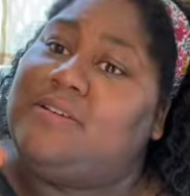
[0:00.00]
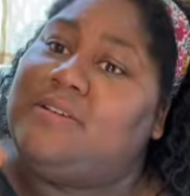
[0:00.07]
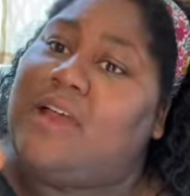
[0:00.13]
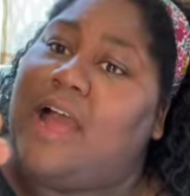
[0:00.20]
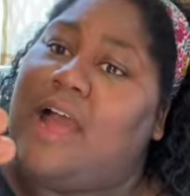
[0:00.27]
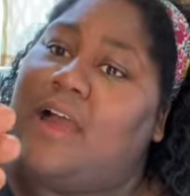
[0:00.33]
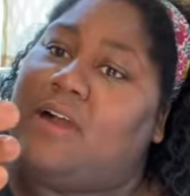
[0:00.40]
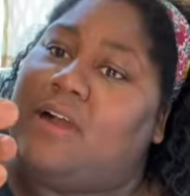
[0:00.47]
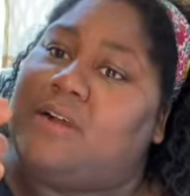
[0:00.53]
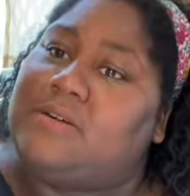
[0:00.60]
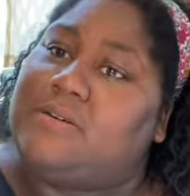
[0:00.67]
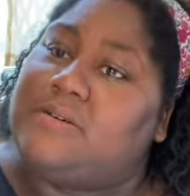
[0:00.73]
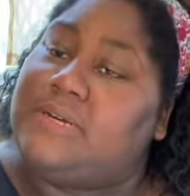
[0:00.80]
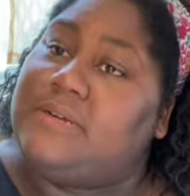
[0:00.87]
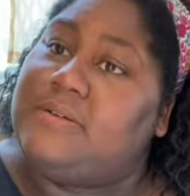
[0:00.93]

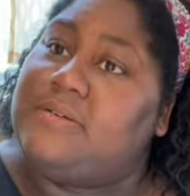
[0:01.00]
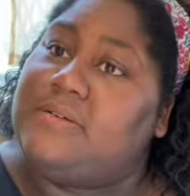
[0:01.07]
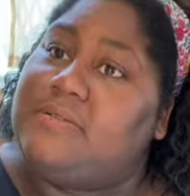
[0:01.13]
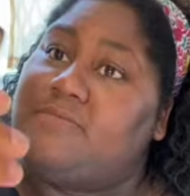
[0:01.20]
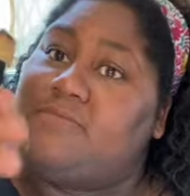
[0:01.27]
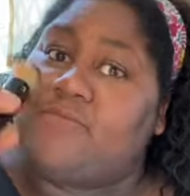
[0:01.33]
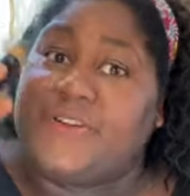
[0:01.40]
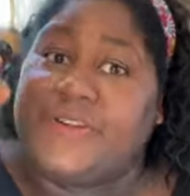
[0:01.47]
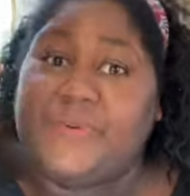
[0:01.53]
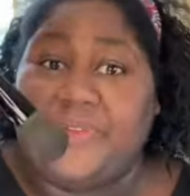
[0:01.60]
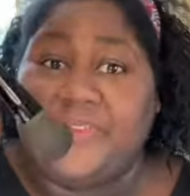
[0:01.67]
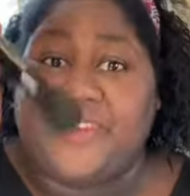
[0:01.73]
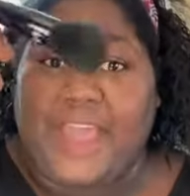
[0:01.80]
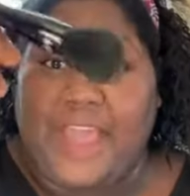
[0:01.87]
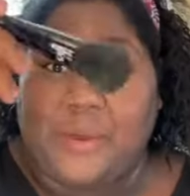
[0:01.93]
how
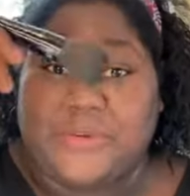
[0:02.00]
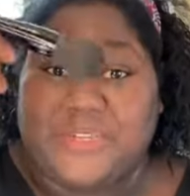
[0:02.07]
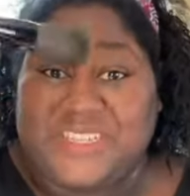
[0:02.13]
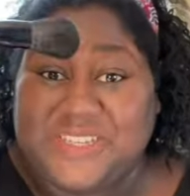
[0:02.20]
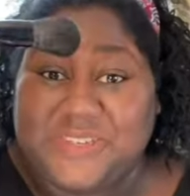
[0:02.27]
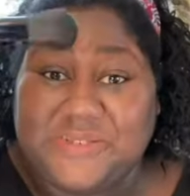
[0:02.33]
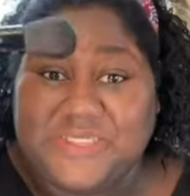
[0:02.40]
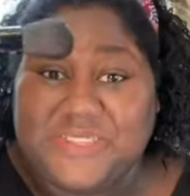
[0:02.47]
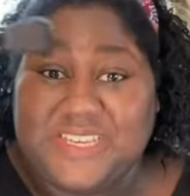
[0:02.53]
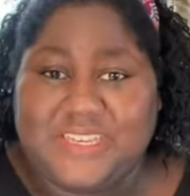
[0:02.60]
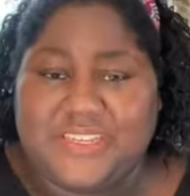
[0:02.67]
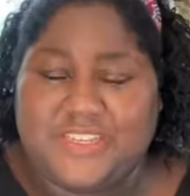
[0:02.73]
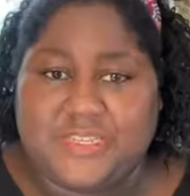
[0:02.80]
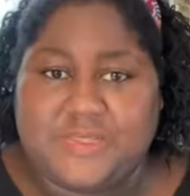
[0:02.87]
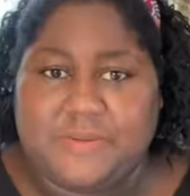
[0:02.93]
frequently I would use
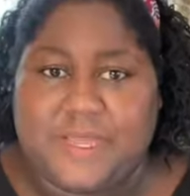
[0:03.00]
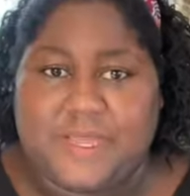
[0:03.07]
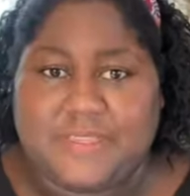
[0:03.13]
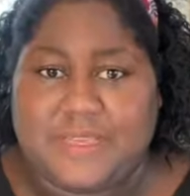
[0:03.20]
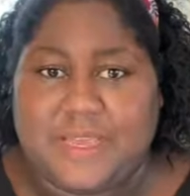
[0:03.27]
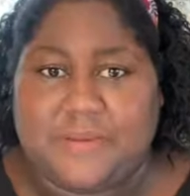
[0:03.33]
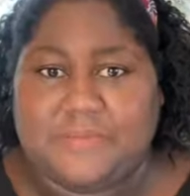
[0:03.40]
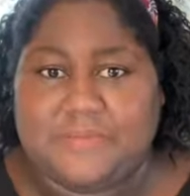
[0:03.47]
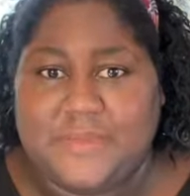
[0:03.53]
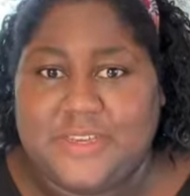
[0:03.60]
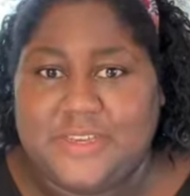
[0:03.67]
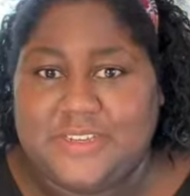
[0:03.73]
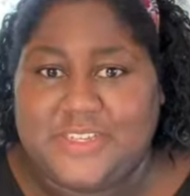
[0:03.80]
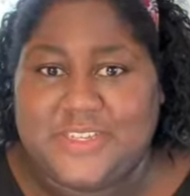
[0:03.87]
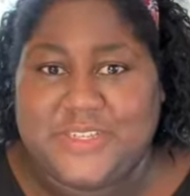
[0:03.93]
these just because I'm
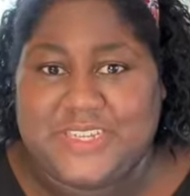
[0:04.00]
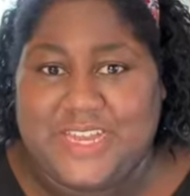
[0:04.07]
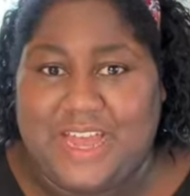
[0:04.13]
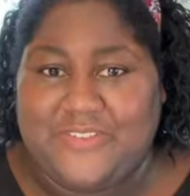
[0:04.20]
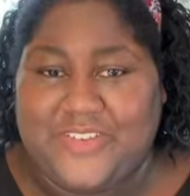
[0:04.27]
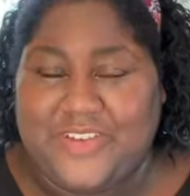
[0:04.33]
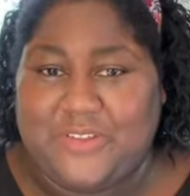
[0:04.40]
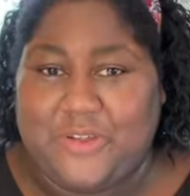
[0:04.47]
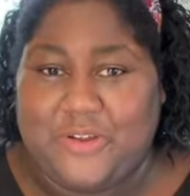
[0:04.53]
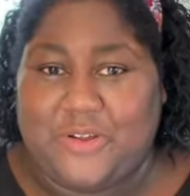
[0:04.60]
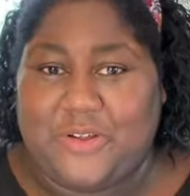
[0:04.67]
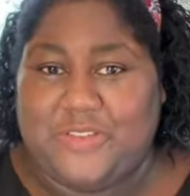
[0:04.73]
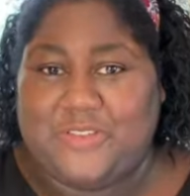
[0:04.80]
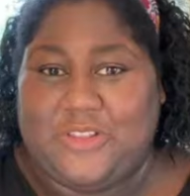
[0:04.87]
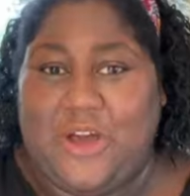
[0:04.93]
used to having
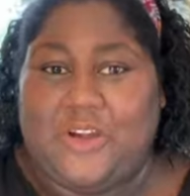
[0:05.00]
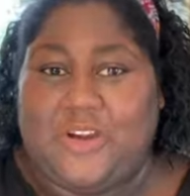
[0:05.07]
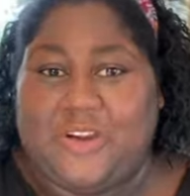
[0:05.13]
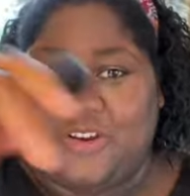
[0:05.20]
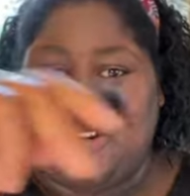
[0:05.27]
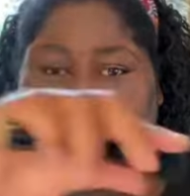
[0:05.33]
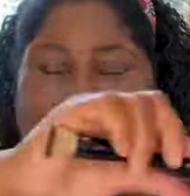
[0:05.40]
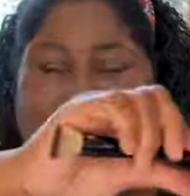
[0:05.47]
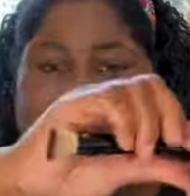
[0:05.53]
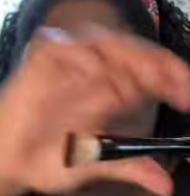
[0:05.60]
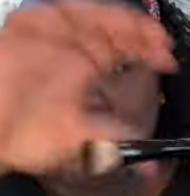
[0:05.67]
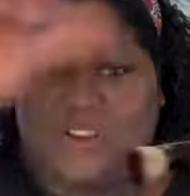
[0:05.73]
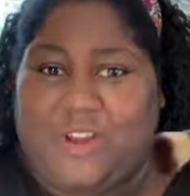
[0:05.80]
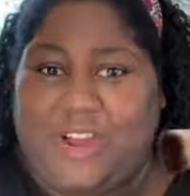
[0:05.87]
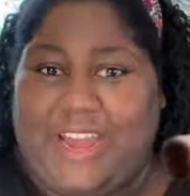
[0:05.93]
longer
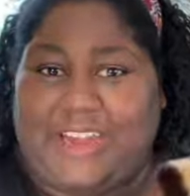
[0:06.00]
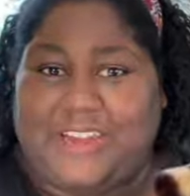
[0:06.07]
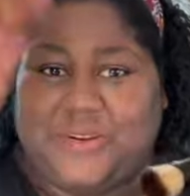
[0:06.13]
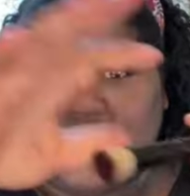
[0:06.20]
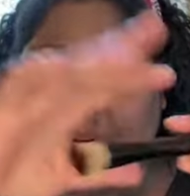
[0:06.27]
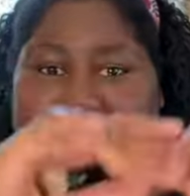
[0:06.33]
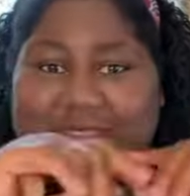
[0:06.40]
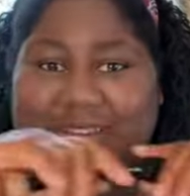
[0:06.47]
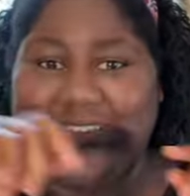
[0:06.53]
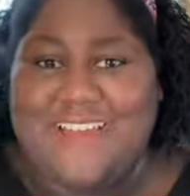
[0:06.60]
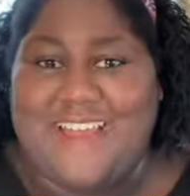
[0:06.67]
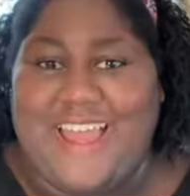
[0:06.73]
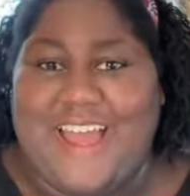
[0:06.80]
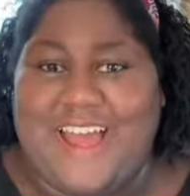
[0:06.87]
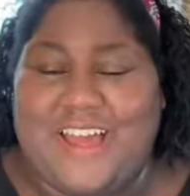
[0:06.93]
handles.
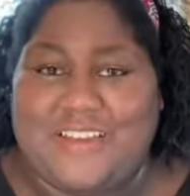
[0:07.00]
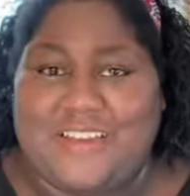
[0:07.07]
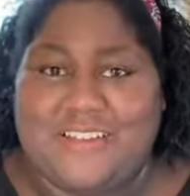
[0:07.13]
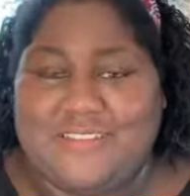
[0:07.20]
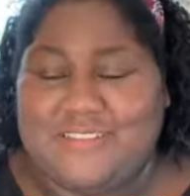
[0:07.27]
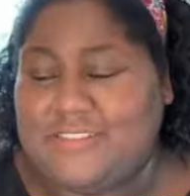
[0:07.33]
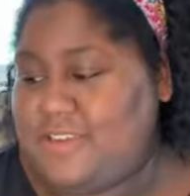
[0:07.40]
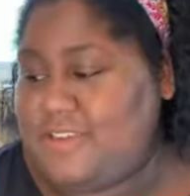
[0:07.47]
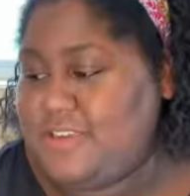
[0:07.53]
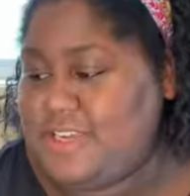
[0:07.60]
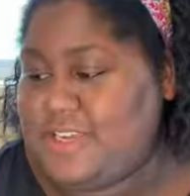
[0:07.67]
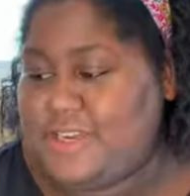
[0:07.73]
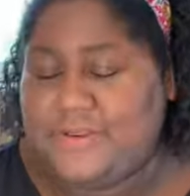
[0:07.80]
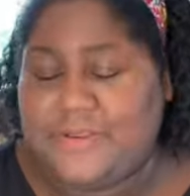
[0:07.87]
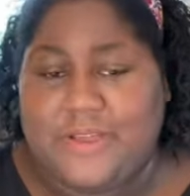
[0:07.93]
And,
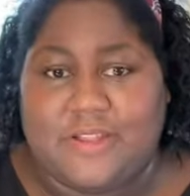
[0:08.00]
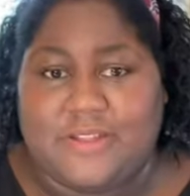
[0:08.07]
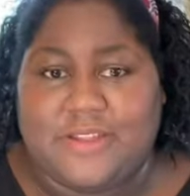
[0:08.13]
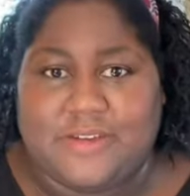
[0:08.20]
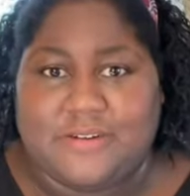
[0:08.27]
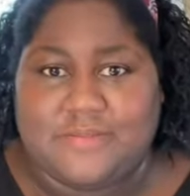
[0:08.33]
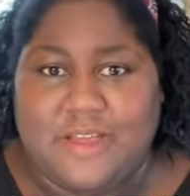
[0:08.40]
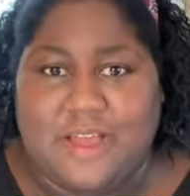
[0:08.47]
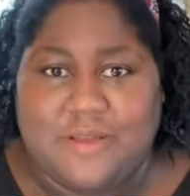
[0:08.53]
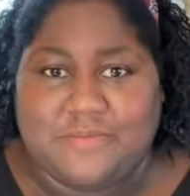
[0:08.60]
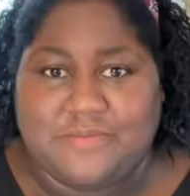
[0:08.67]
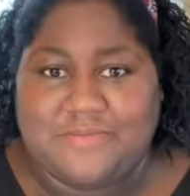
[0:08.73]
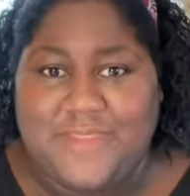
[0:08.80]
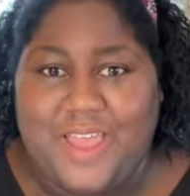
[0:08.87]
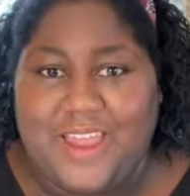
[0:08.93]
you know, y'all know
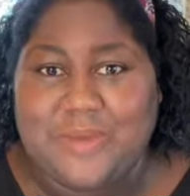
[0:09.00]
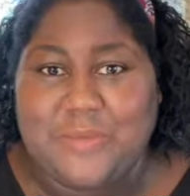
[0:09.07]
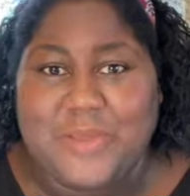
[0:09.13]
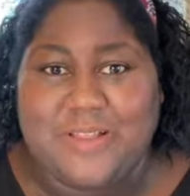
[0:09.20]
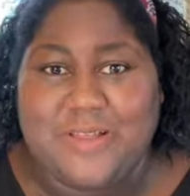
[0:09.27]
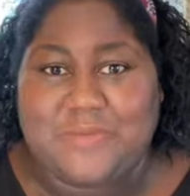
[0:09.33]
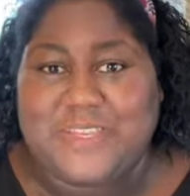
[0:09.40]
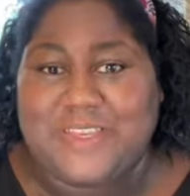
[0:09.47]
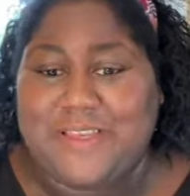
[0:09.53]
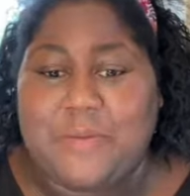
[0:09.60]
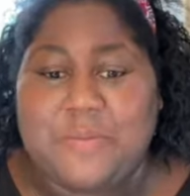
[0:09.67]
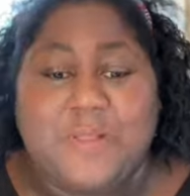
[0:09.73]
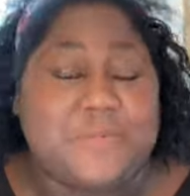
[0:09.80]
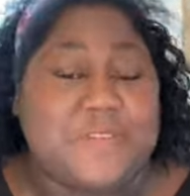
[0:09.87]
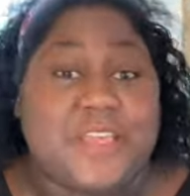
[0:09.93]
I can be clumsy. I'm
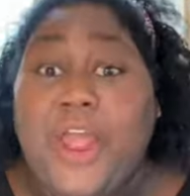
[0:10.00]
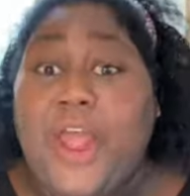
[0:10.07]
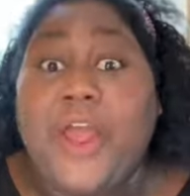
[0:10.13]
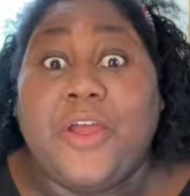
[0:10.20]
clumsy.